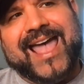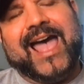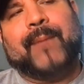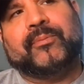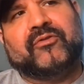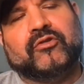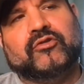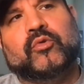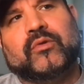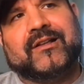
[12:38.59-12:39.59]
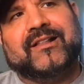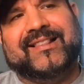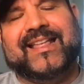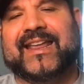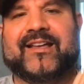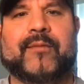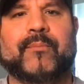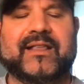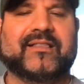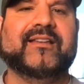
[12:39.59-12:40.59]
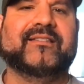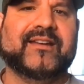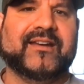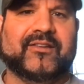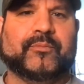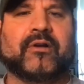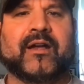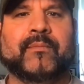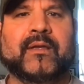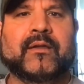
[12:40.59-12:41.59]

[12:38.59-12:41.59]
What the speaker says: absolute clinic on Mike Tyson in his prime.